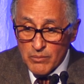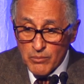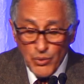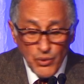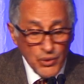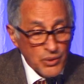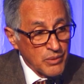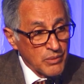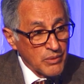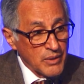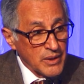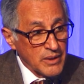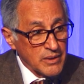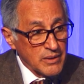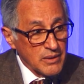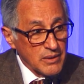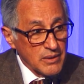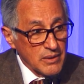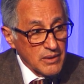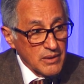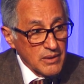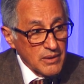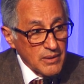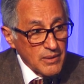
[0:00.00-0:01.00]
board right,
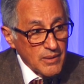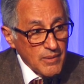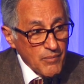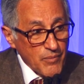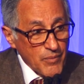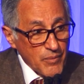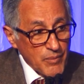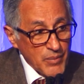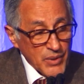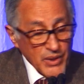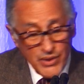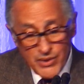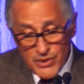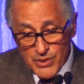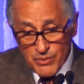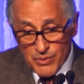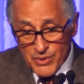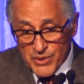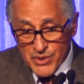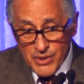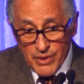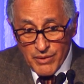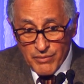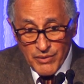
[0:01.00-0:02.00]
because there were
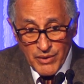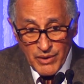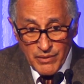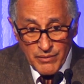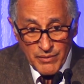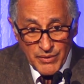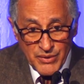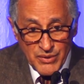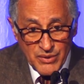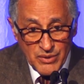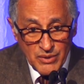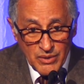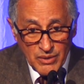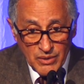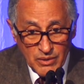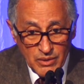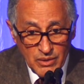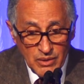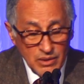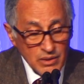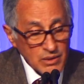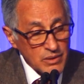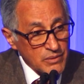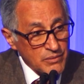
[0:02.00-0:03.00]
several of us that
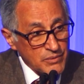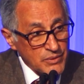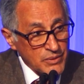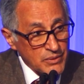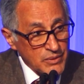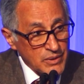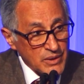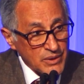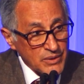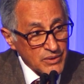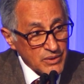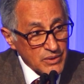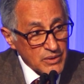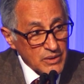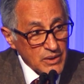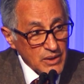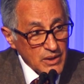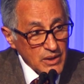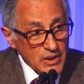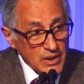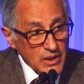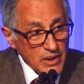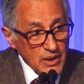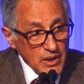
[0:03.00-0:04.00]
interviewed Nancy.
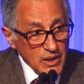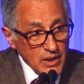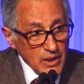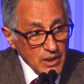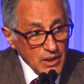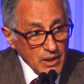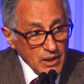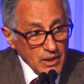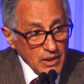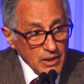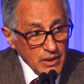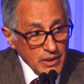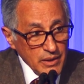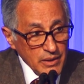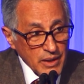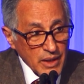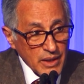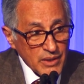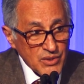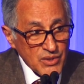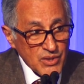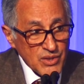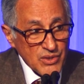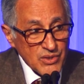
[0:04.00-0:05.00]

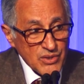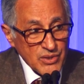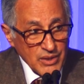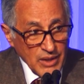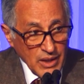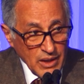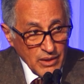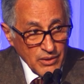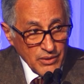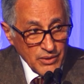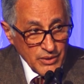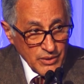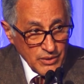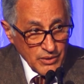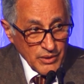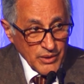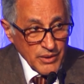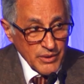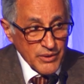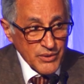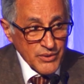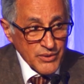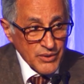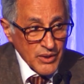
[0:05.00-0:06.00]
Nancy scaled the
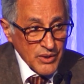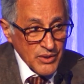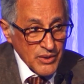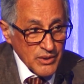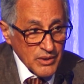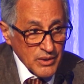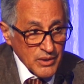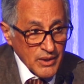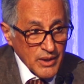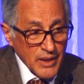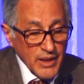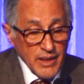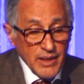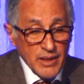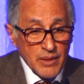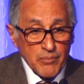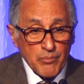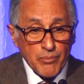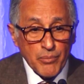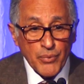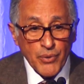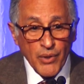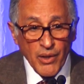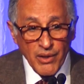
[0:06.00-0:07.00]
organization
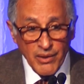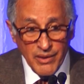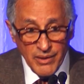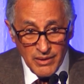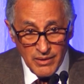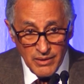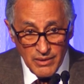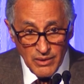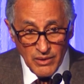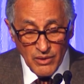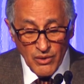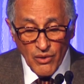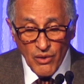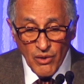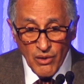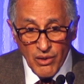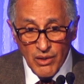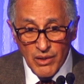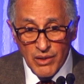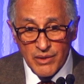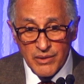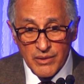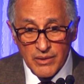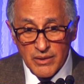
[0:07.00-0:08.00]
and brought in
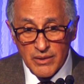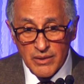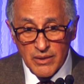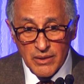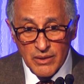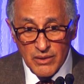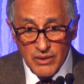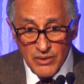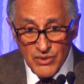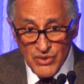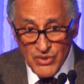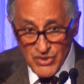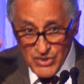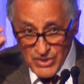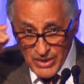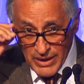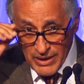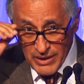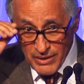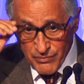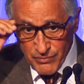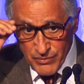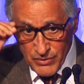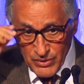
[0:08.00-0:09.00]
all of the
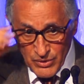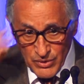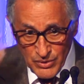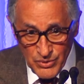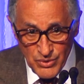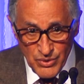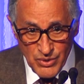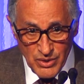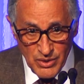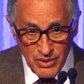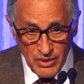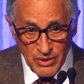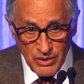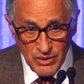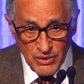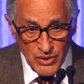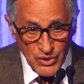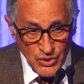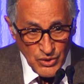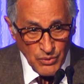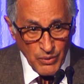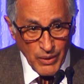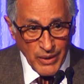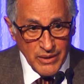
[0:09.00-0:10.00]
staff that you see, the
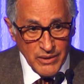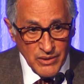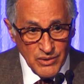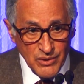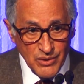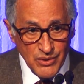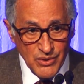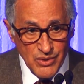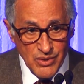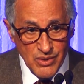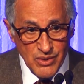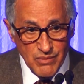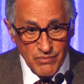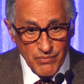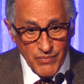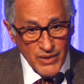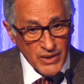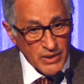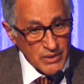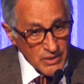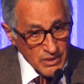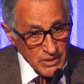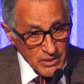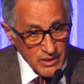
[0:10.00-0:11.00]
directors,
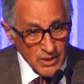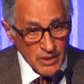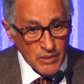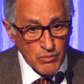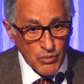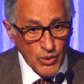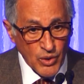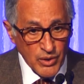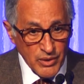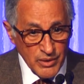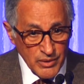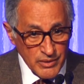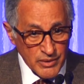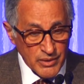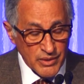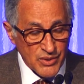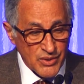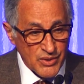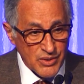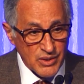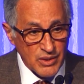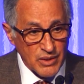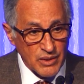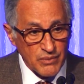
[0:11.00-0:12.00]
and then they brought in their
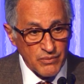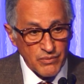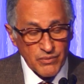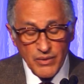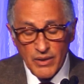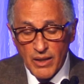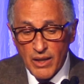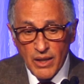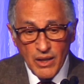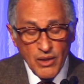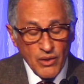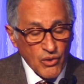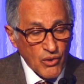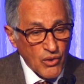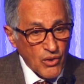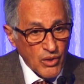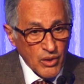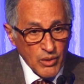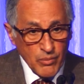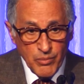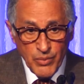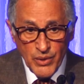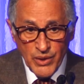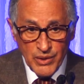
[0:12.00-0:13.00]
staff, are
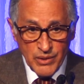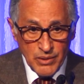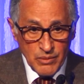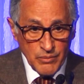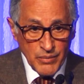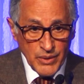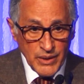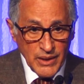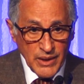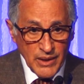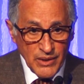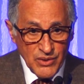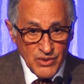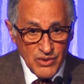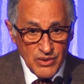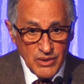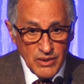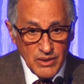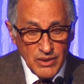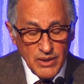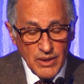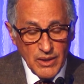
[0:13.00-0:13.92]
all brought in by Nancy.